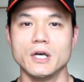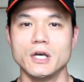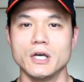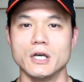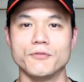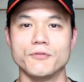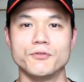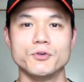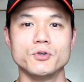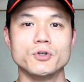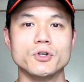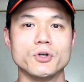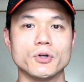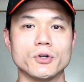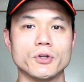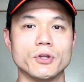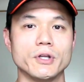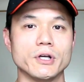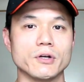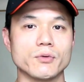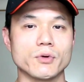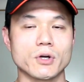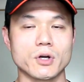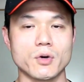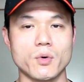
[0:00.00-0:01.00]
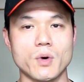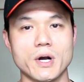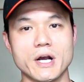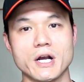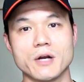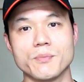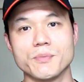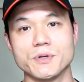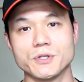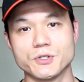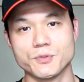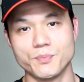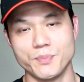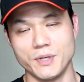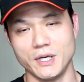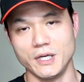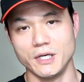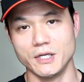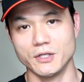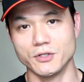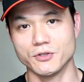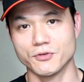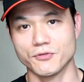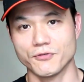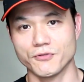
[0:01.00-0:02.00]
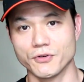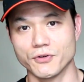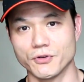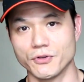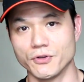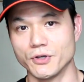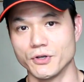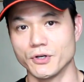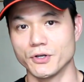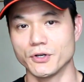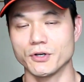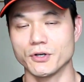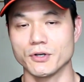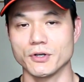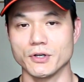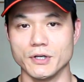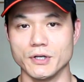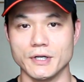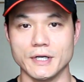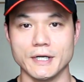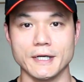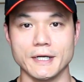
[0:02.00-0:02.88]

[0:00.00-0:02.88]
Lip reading: If you go to their requirements page for their